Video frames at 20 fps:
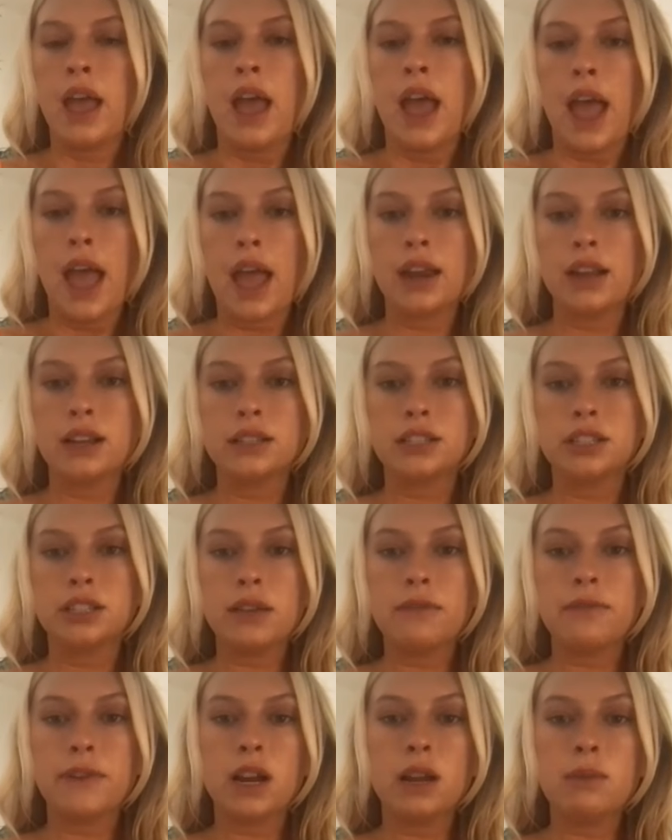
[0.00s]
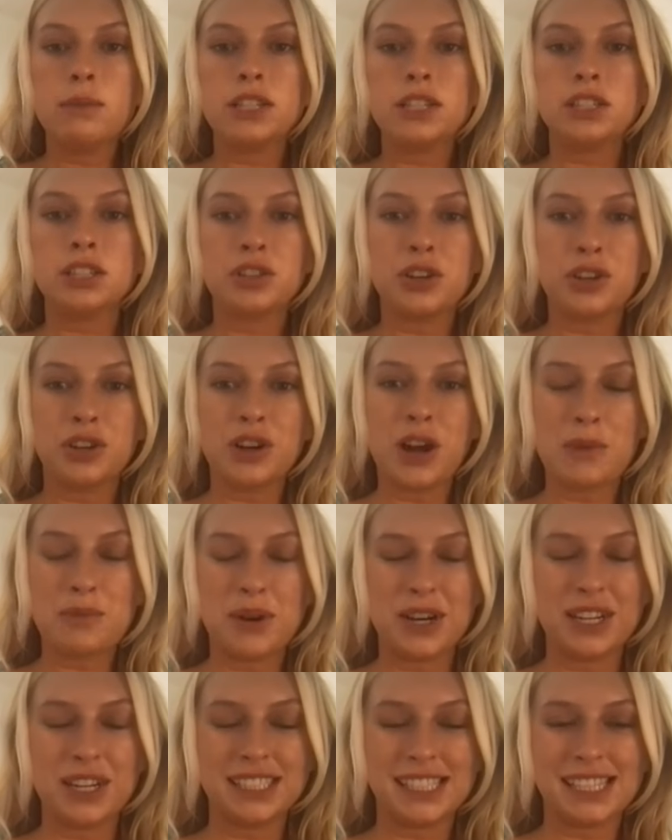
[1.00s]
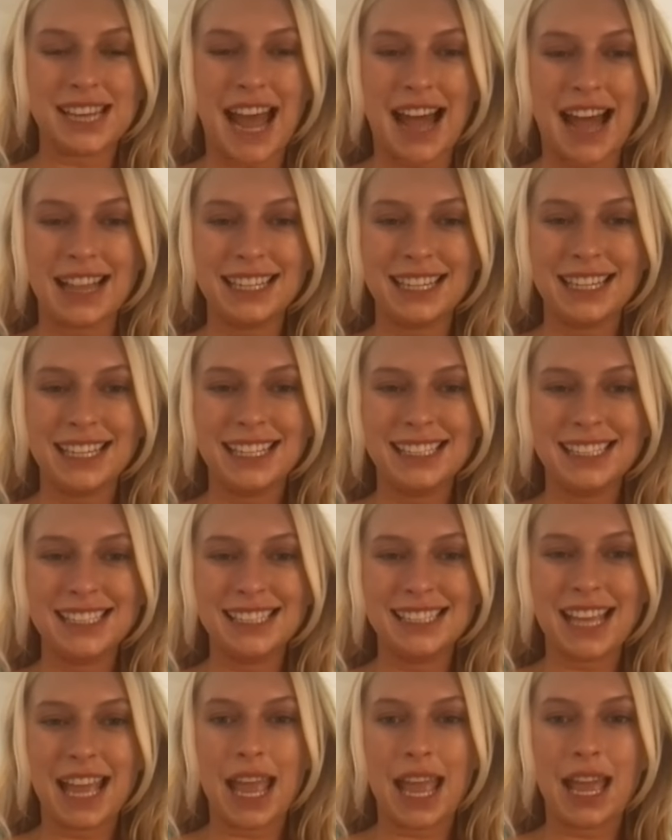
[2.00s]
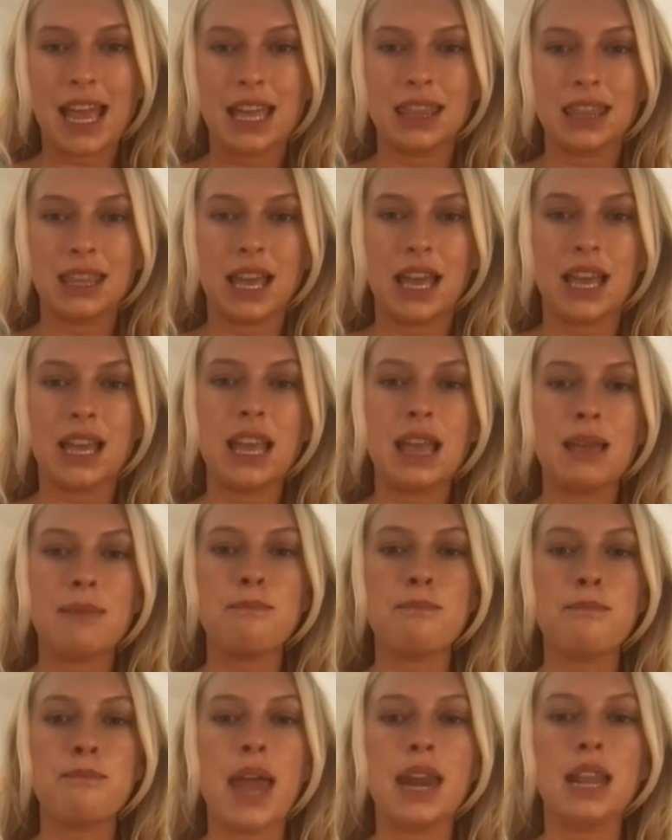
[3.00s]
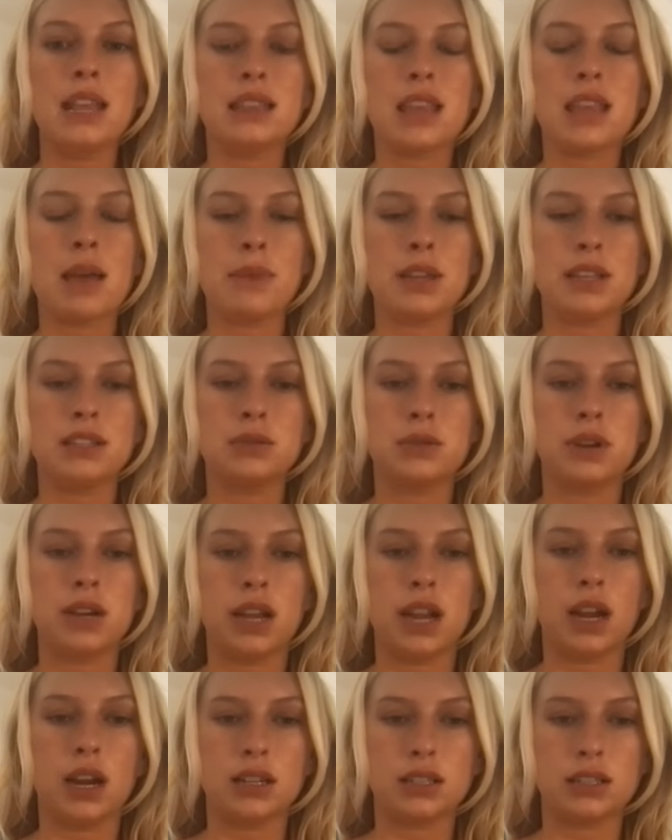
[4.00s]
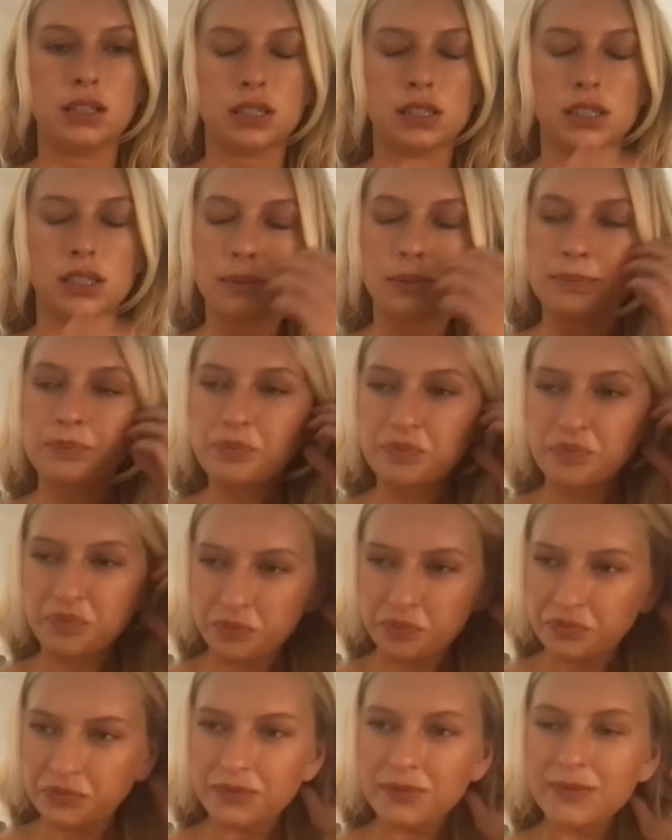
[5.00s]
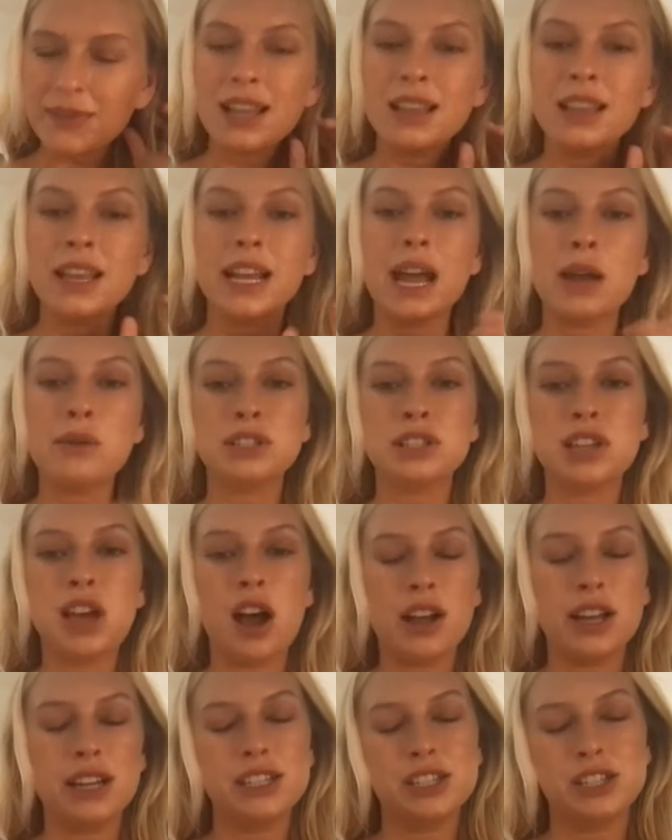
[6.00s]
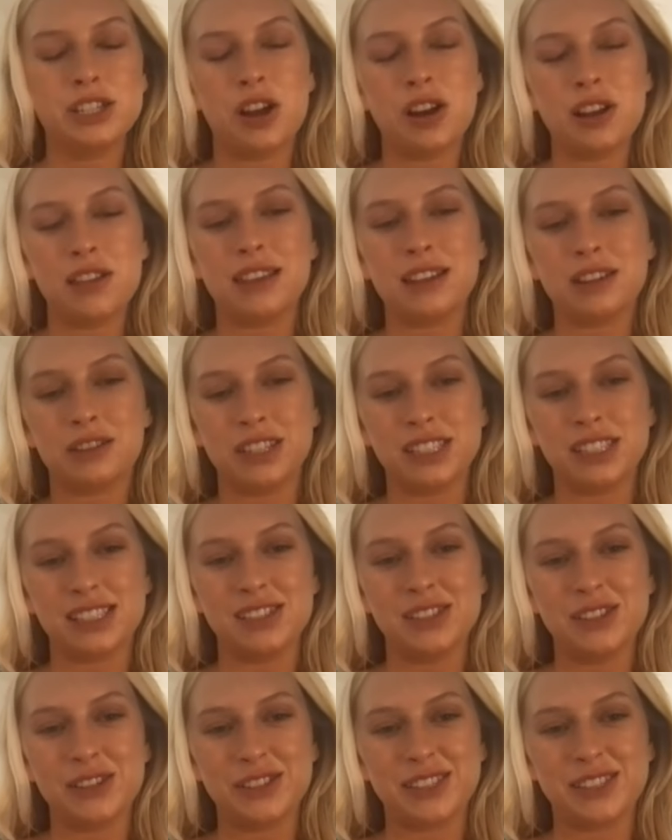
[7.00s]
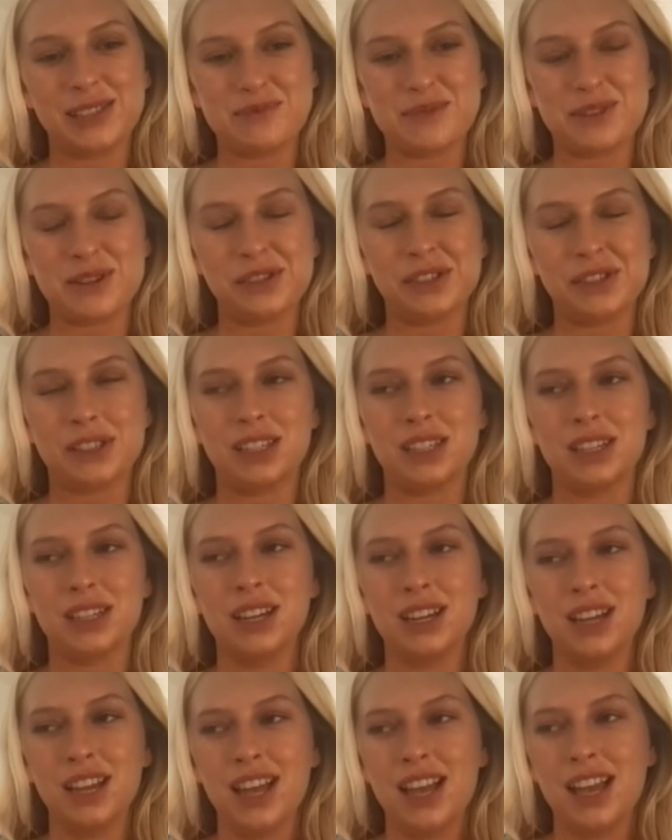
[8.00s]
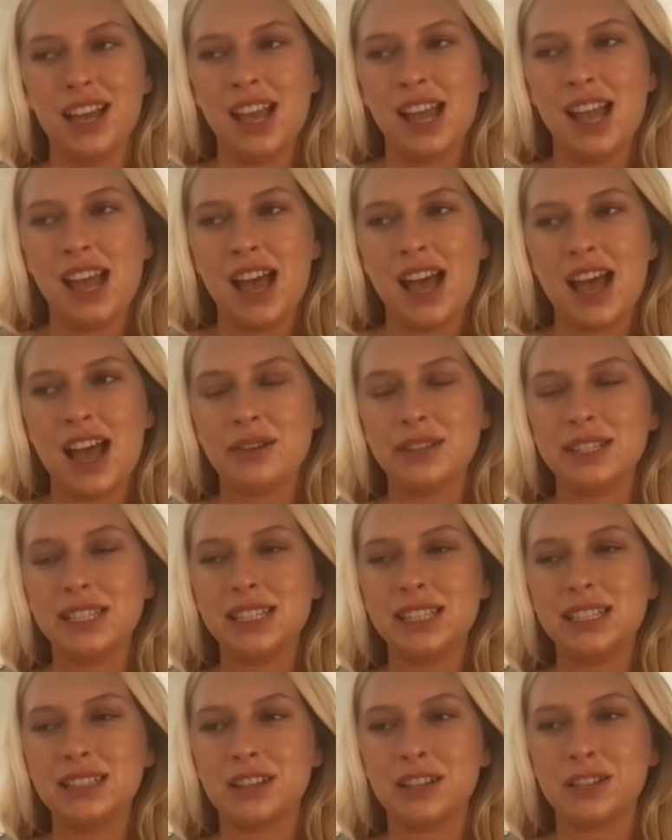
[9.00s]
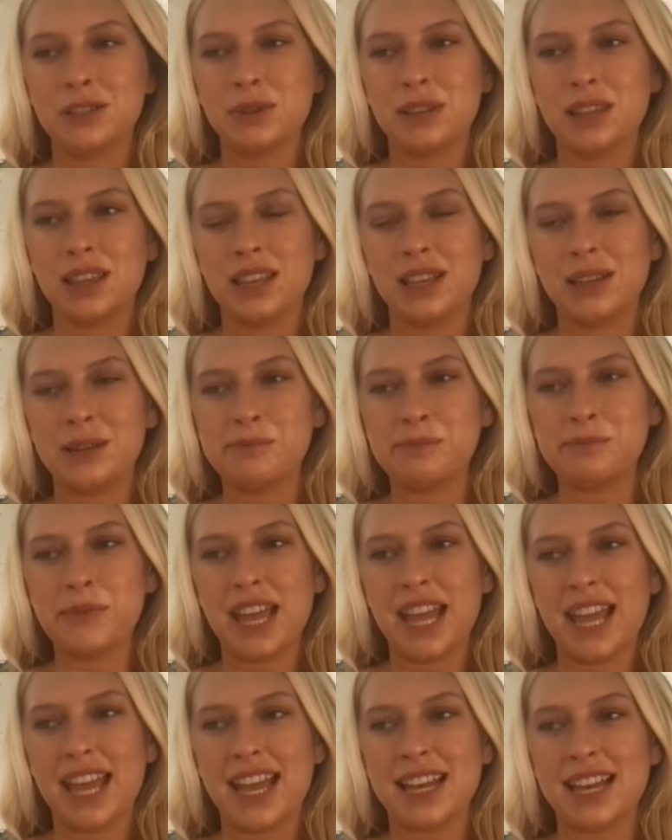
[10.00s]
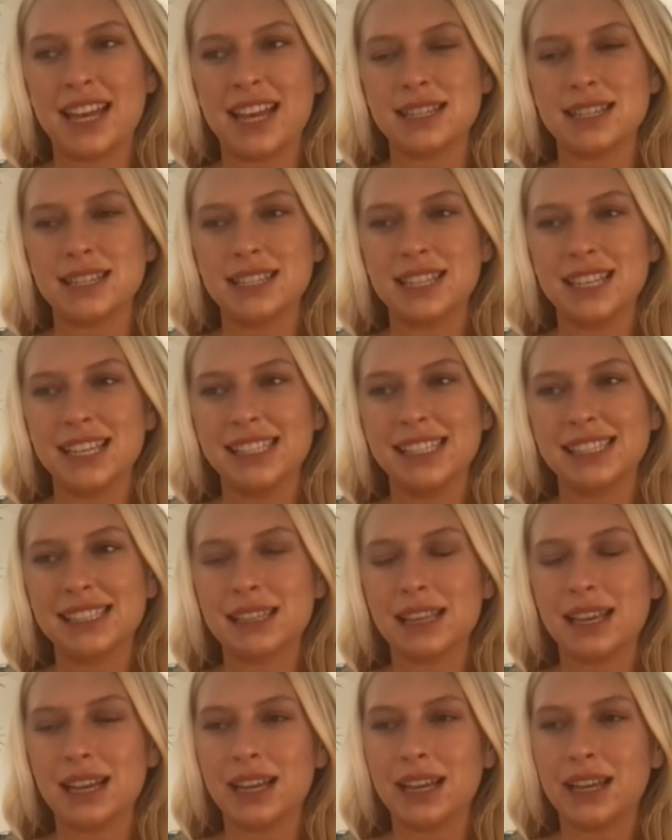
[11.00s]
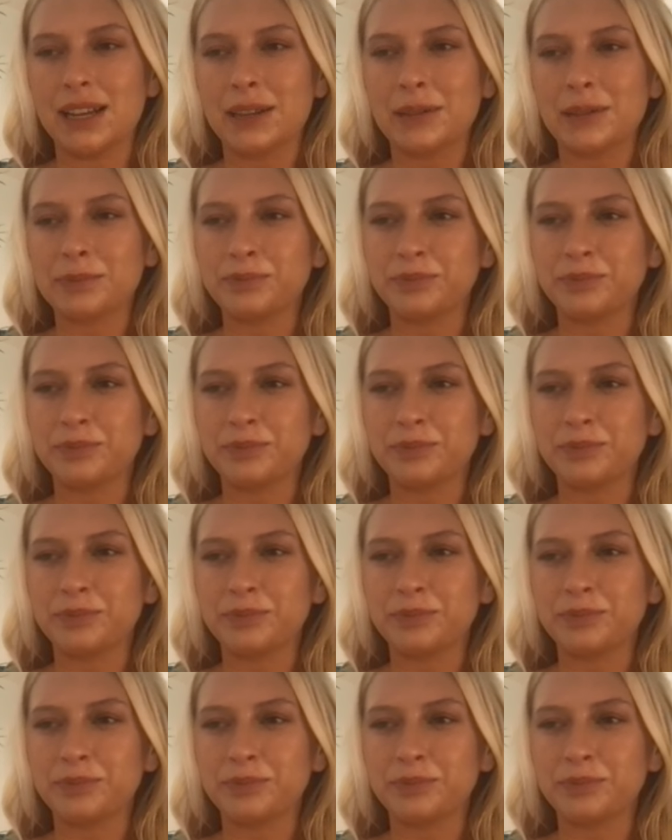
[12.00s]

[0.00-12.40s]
And it, they very much took our personalities and like embedded them into our characters. Like I was talking to Jonathan Krisel, who's the producer. I was eating lunch with him, and he's like,